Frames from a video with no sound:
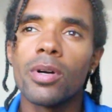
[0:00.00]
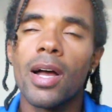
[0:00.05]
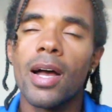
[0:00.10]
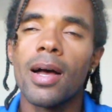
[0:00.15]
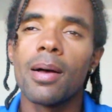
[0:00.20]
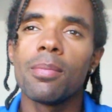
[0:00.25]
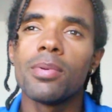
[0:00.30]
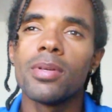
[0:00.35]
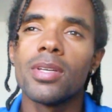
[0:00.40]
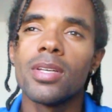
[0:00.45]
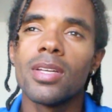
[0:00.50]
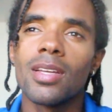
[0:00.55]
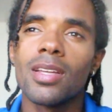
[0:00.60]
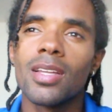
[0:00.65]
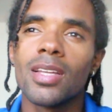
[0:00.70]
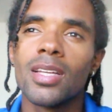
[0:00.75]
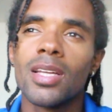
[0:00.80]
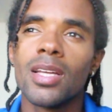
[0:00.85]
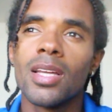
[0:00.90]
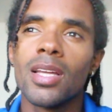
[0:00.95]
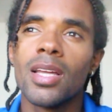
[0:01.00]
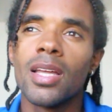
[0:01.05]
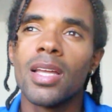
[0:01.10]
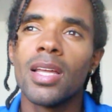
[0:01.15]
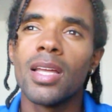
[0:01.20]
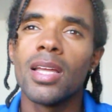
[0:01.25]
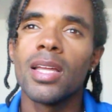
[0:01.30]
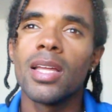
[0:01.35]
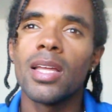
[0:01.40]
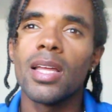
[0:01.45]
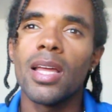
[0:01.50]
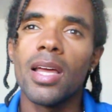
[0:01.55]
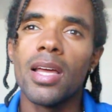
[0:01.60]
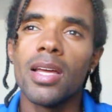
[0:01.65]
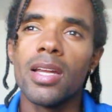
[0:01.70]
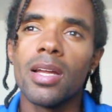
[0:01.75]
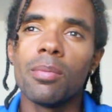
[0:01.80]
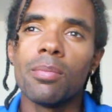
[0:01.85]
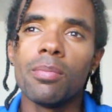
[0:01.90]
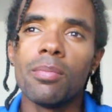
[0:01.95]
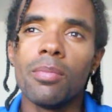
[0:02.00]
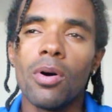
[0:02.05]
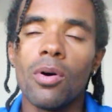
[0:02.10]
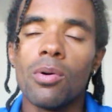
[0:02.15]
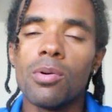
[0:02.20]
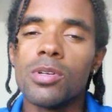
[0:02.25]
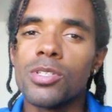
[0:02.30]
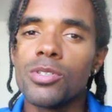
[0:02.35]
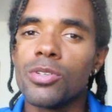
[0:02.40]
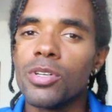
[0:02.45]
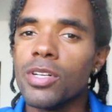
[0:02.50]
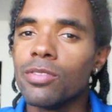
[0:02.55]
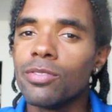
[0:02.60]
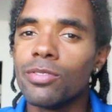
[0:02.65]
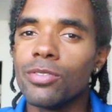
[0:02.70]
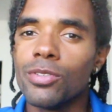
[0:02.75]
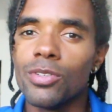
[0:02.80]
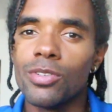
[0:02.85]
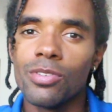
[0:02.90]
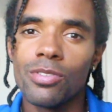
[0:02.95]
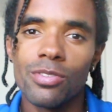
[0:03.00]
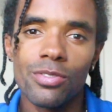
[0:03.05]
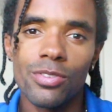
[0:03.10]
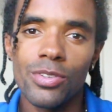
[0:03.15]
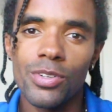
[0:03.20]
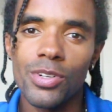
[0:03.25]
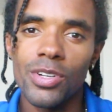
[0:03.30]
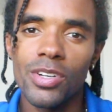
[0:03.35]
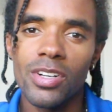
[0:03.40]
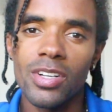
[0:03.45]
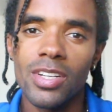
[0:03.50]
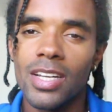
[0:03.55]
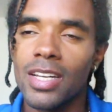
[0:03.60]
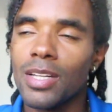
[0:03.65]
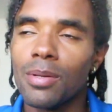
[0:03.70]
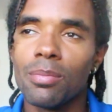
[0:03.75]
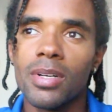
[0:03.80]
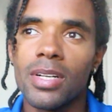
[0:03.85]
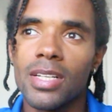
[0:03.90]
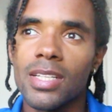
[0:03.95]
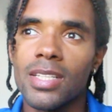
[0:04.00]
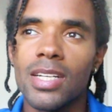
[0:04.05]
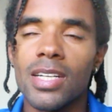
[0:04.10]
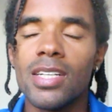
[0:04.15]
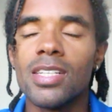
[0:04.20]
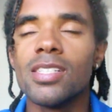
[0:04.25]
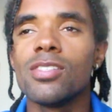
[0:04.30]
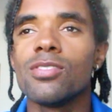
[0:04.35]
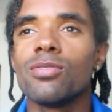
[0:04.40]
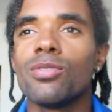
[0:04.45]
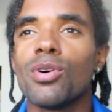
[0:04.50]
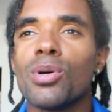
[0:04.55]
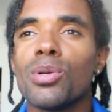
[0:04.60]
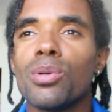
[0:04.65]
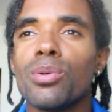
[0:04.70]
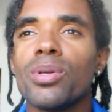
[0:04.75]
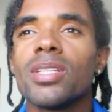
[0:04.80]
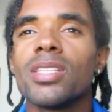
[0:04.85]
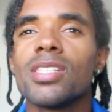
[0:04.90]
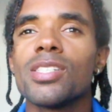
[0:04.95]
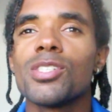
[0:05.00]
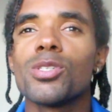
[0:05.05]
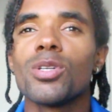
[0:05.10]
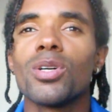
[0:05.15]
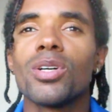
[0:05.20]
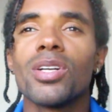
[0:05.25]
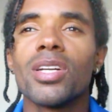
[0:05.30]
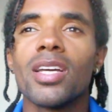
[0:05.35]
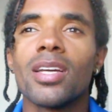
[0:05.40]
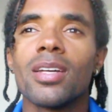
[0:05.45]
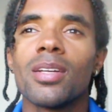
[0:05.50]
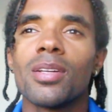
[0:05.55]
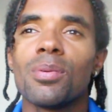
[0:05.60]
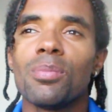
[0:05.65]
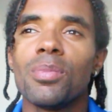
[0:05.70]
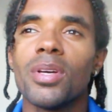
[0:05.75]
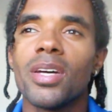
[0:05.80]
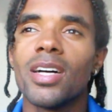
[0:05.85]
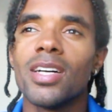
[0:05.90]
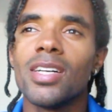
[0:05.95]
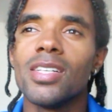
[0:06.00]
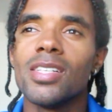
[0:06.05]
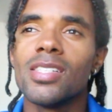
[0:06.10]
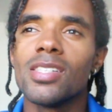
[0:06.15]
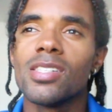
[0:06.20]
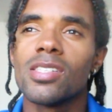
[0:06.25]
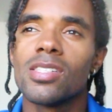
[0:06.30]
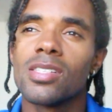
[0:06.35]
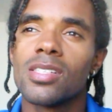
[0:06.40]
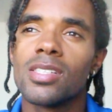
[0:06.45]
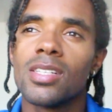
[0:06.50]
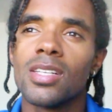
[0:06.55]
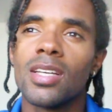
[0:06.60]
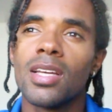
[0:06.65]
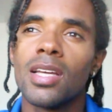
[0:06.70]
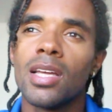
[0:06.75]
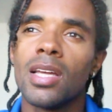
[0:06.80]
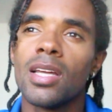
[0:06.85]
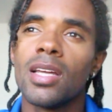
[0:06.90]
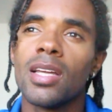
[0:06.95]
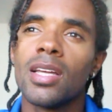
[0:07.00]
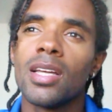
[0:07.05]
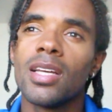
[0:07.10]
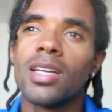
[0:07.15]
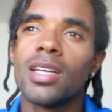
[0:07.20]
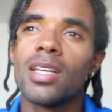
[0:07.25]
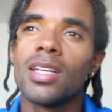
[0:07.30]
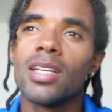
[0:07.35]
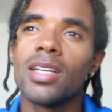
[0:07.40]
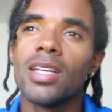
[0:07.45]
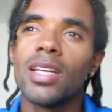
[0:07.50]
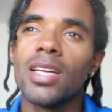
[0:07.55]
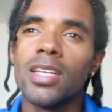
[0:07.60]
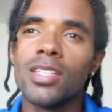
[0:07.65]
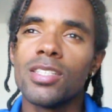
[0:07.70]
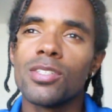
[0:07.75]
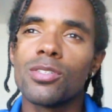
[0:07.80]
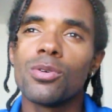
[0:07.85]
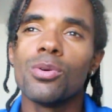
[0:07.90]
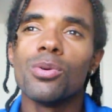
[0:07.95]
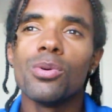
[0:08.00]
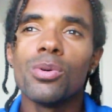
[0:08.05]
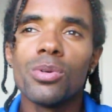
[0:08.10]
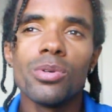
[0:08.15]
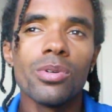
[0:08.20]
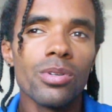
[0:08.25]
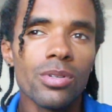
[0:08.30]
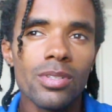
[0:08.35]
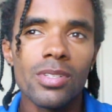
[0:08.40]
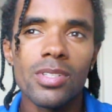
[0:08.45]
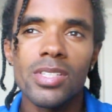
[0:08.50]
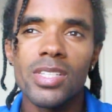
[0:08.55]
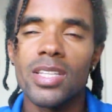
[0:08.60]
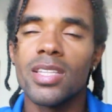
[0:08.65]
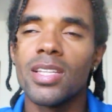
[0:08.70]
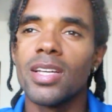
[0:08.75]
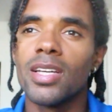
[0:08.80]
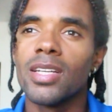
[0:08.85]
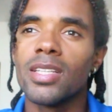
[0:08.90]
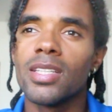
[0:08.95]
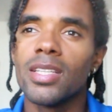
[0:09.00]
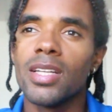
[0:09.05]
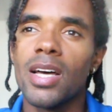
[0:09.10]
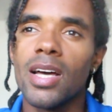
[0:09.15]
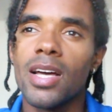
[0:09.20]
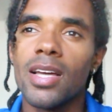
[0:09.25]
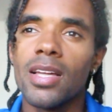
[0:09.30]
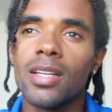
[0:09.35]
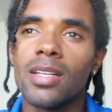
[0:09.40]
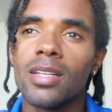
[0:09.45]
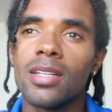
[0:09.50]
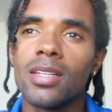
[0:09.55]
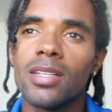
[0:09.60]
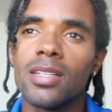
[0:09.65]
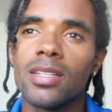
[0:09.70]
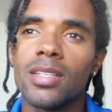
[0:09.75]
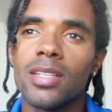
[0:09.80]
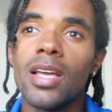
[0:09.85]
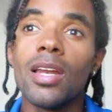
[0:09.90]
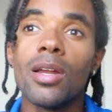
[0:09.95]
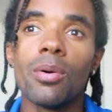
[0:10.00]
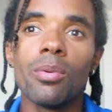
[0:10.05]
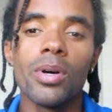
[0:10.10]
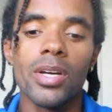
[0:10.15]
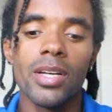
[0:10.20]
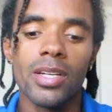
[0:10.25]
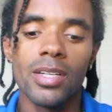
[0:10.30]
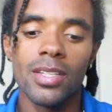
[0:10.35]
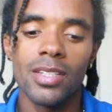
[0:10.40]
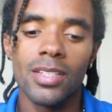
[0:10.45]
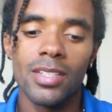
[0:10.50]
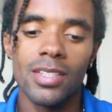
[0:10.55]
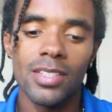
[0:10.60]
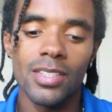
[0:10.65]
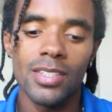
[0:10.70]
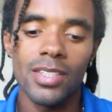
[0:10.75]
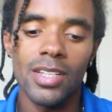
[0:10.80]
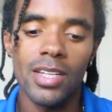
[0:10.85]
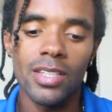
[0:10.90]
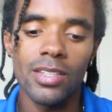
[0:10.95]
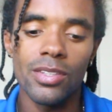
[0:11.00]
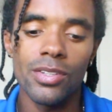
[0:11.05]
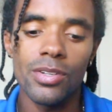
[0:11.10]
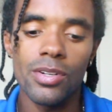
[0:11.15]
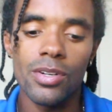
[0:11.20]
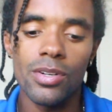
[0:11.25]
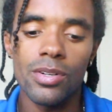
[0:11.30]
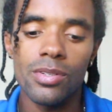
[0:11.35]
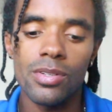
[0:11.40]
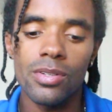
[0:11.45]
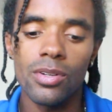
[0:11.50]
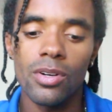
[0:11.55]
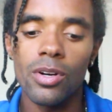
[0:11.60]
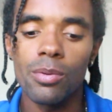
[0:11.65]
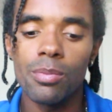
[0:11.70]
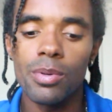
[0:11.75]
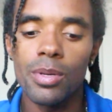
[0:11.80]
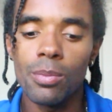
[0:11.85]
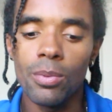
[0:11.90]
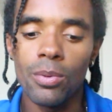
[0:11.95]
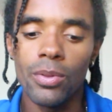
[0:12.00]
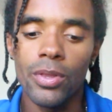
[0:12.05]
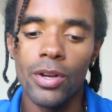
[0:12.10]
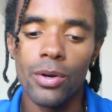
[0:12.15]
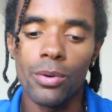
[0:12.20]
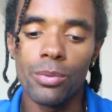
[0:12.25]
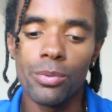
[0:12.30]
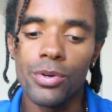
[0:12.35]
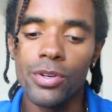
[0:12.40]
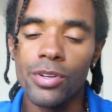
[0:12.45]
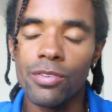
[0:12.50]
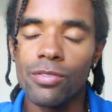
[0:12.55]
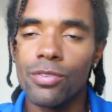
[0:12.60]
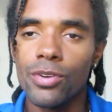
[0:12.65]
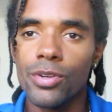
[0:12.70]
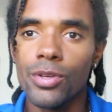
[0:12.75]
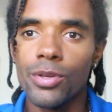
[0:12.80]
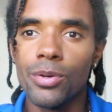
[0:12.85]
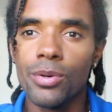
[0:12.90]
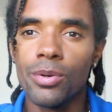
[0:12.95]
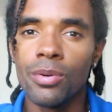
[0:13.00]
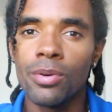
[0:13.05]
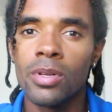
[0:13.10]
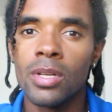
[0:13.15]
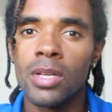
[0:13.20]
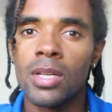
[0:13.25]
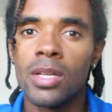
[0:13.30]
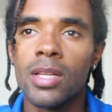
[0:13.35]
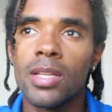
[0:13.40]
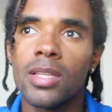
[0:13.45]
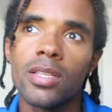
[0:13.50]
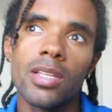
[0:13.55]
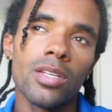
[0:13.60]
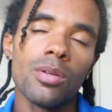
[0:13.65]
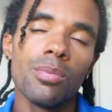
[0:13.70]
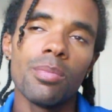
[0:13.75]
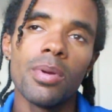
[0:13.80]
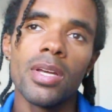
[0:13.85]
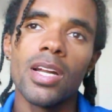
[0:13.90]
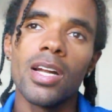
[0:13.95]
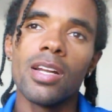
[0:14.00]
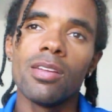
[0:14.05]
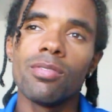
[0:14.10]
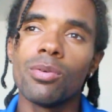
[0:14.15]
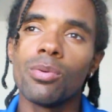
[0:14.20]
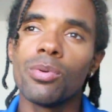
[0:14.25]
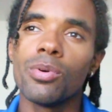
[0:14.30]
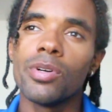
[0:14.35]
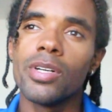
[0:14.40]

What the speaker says: happy, and I'm always grateful for anybody that is following this journey, because it's cool to think that, in a way, that there are people that are rooting for you that you may not even